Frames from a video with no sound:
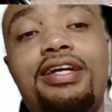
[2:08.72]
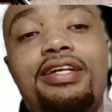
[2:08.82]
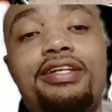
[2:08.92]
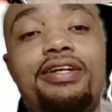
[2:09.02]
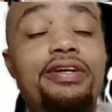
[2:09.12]

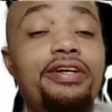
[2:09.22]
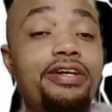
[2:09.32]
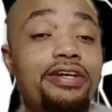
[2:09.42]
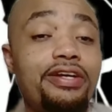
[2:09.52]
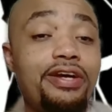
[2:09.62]
Yo, yo, yo,
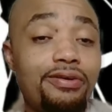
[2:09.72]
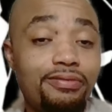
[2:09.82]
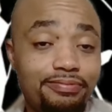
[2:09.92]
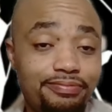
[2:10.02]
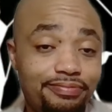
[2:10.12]
yo,
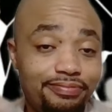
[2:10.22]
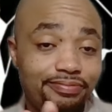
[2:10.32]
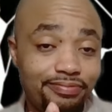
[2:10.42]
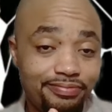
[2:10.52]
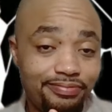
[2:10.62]
yo.
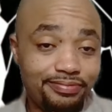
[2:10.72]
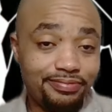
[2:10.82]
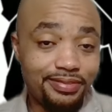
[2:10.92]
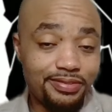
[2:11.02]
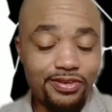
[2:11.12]

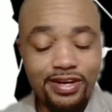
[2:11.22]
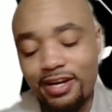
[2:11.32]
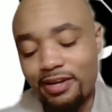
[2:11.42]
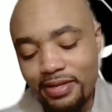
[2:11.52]
Subscribe.